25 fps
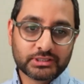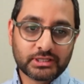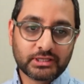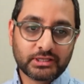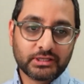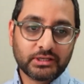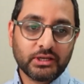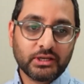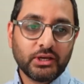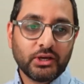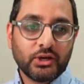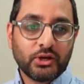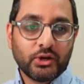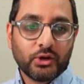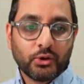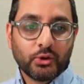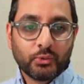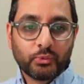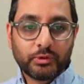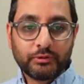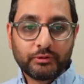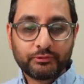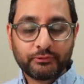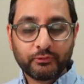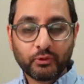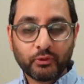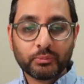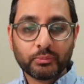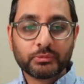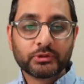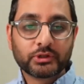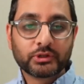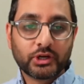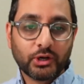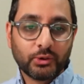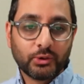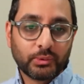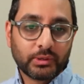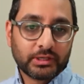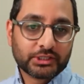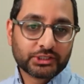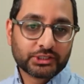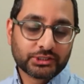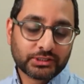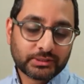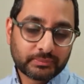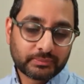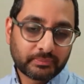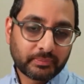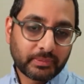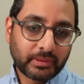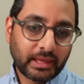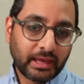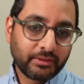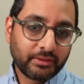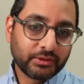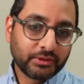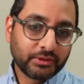And we formed a coalition at the